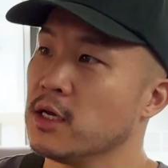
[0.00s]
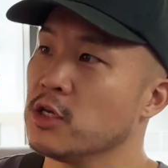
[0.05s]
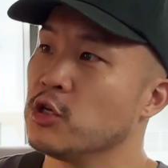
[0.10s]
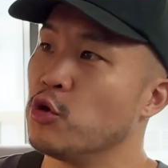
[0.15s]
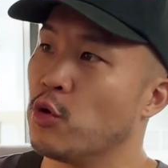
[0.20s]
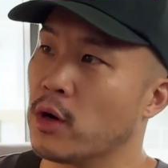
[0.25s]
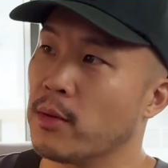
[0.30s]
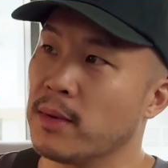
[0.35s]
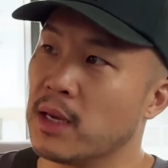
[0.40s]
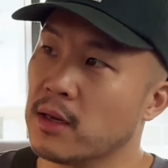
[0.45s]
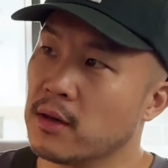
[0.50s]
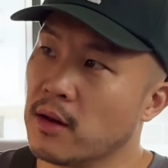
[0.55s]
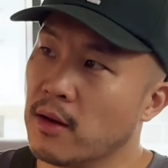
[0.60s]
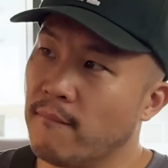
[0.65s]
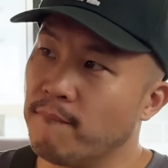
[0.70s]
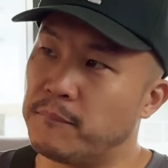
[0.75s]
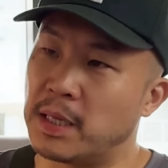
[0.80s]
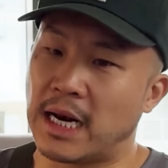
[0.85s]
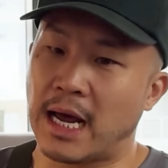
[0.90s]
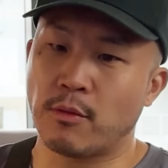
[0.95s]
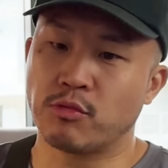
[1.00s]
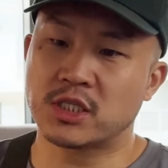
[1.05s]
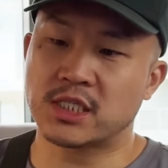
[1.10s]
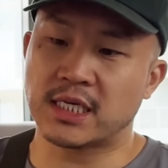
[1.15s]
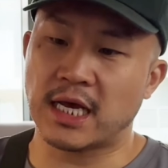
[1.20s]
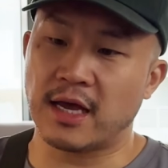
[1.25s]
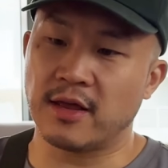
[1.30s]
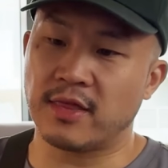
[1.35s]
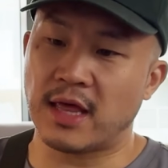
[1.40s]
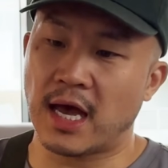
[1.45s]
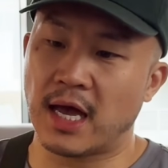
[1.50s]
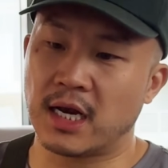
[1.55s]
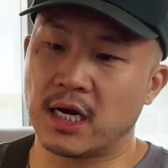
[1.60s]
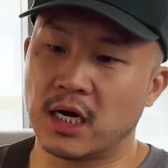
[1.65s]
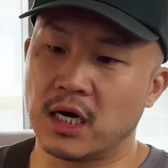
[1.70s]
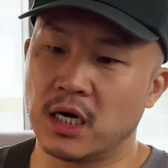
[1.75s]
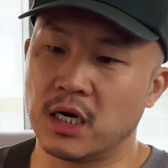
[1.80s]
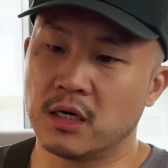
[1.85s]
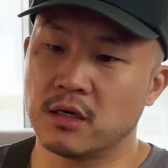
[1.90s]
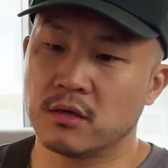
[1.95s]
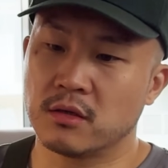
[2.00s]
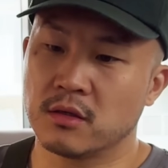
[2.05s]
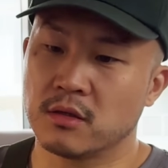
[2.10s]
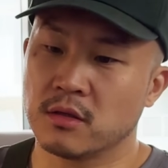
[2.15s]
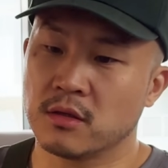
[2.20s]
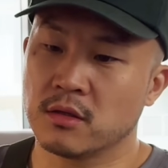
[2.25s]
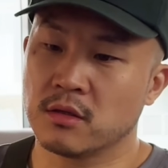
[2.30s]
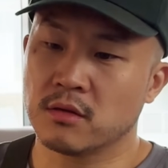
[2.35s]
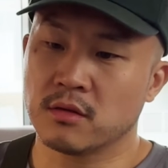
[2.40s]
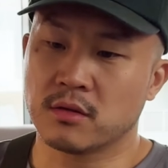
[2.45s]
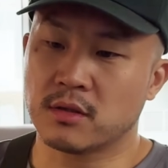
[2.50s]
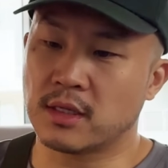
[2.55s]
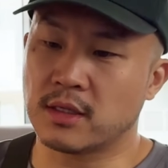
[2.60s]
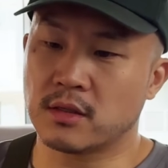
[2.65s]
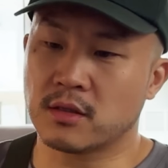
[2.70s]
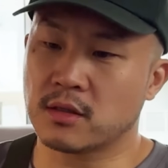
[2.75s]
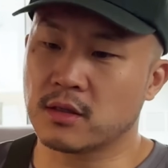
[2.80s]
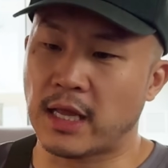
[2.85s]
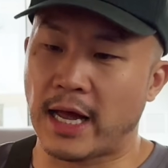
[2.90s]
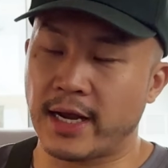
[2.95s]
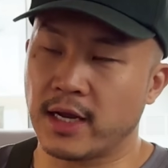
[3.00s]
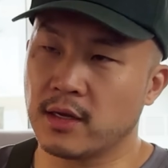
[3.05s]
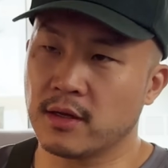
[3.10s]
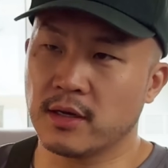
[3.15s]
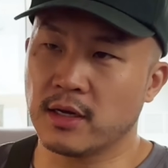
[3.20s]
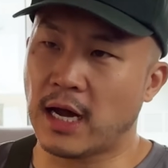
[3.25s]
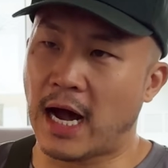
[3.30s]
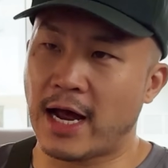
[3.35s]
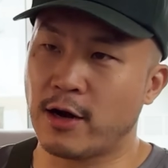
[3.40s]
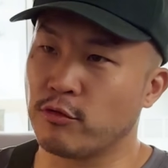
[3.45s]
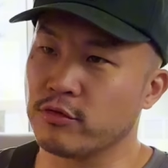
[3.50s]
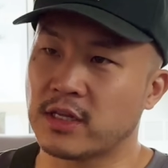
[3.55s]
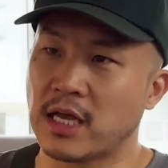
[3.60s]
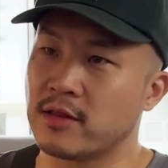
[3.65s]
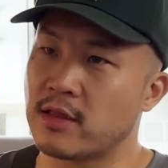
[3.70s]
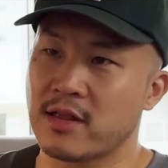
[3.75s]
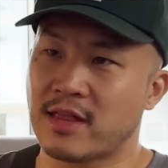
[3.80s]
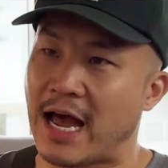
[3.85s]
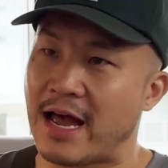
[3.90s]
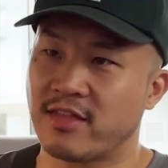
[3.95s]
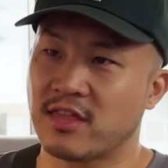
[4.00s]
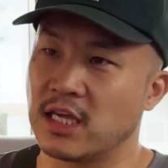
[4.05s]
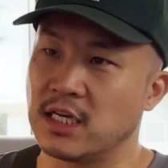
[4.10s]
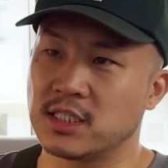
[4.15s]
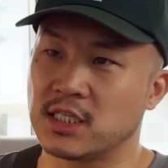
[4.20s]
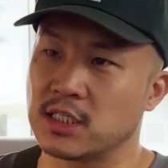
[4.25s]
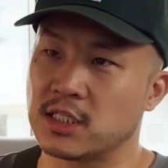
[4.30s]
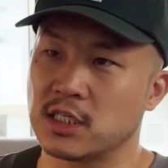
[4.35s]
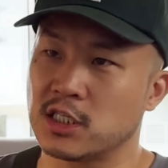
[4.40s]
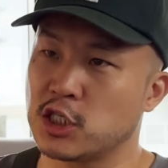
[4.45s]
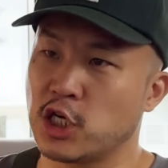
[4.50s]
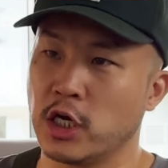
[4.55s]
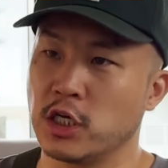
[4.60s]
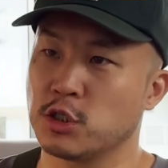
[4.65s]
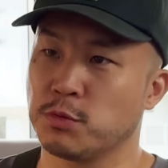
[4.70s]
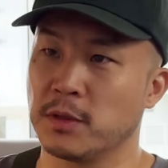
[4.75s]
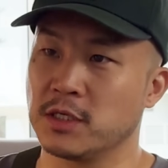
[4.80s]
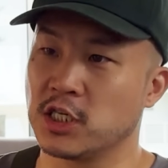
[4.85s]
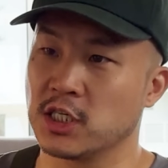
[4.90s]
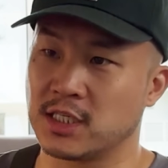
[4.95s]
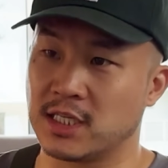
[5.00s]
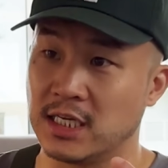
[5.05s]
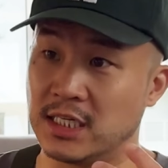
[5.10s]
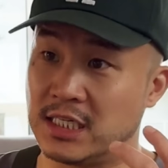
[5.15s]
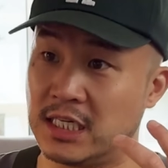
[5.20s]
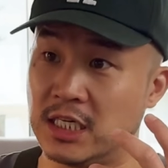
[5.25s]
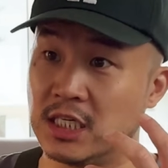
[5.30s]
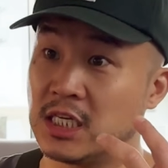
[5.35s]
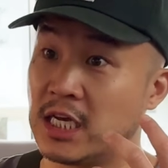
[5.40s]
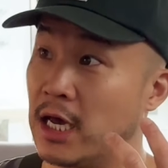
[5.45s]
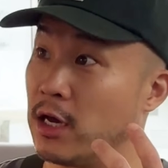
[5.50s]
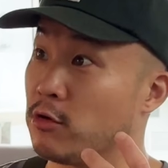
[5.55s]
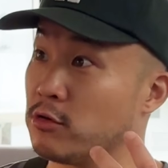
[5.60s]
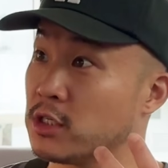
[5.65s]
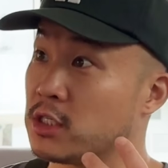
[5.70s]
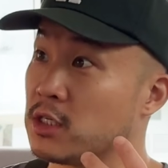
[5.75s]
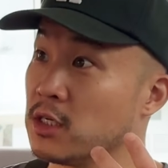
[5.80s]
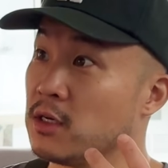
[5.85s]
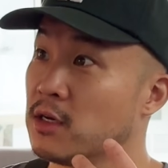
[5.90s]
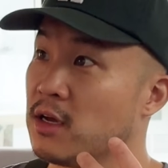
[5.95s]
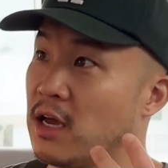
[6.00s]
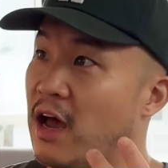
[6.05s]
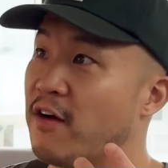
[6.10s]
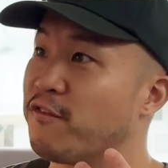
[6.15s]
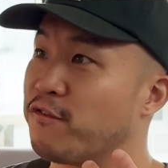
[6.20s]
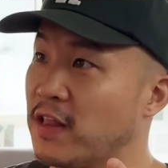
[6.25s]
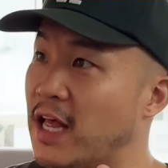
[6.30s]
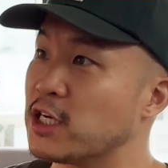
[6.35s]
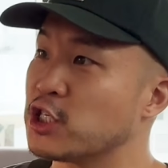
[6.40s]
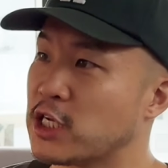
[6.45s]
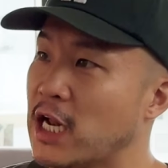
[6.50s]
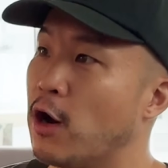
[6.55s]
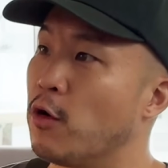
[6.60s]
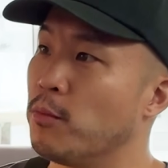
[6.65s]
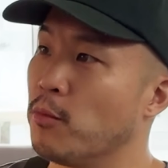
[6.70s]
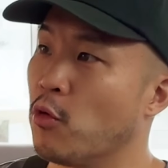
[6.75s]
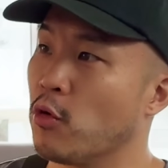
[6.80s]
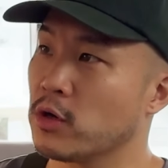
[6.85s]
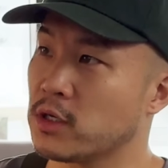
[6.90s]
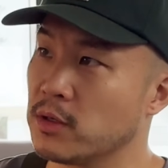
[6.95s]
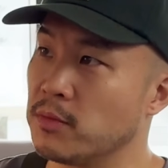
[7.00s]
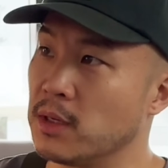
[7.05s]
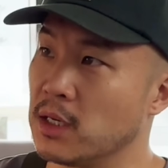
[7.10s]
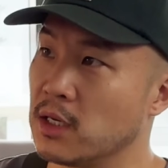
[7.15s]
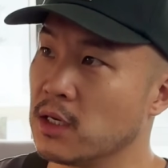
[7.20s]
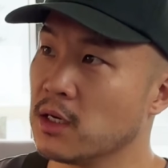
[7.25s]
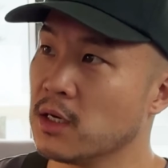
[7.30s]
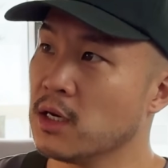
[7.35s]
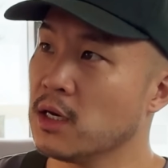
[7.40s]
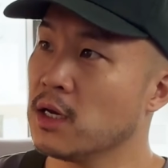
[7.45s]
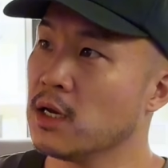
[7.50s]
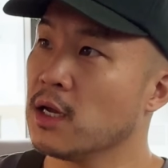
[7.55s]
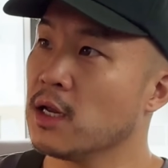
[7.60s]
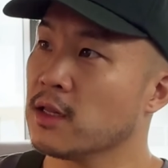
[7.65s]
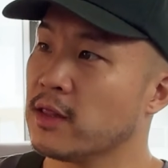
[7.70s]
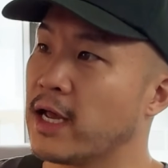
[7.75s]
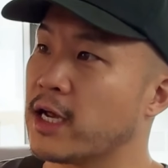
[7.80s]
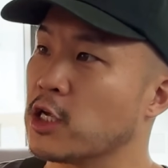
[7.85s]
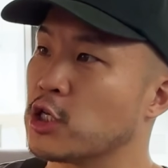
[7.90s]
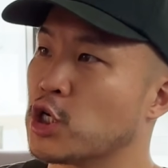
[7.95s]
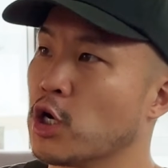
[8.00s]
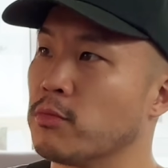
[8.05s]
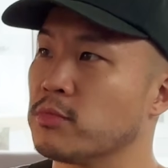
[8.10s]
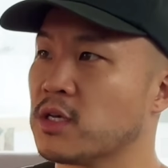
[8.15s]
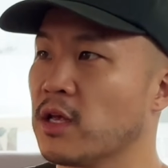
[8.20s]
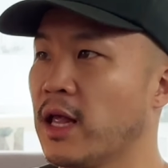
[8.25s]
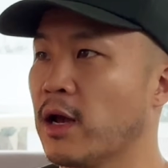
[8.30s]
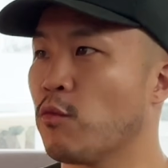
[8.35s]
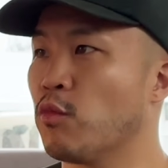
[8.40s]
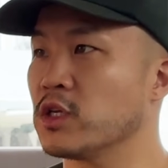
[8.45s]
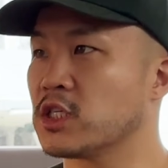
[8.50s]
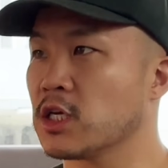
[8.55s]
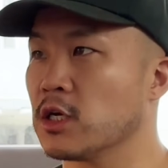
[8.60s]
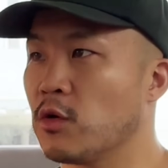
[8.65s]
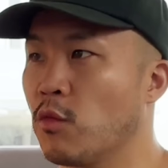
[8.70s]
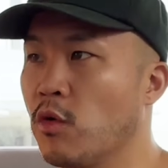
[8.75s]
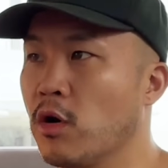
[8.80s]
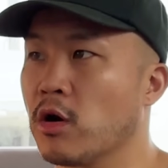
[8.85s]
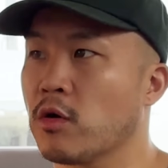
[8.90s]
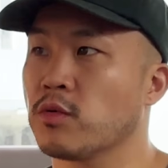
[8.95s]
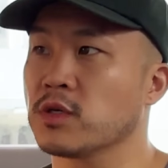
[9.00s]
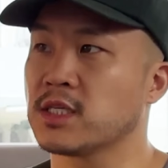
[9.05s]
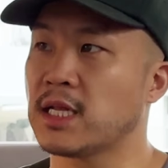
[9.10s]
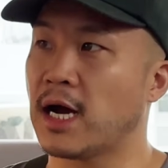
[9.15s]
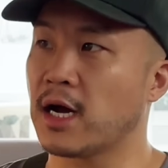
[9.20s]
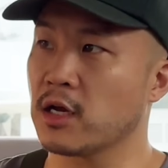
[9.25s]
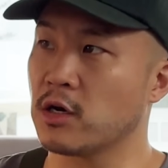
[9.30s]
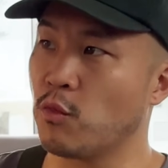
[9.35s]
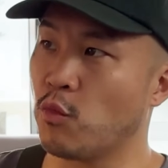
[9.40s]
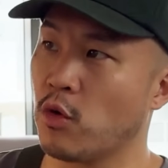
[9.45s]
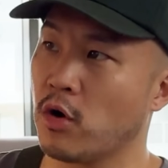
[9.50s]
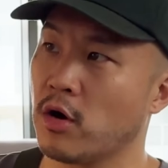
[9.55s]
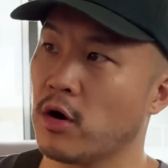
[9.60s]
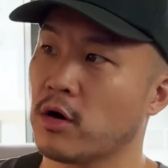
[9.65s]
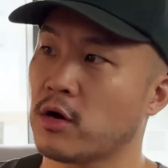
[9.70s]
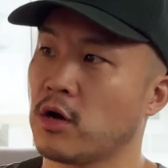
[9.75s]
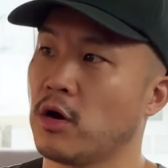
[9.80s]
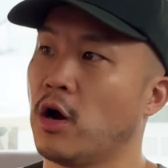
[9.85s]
You know what I mean? But I would say that like, I don't think that thesis has changed, but just the details have fleshed out more to me. Like in terms of like what's gonna work, what's not gonna work.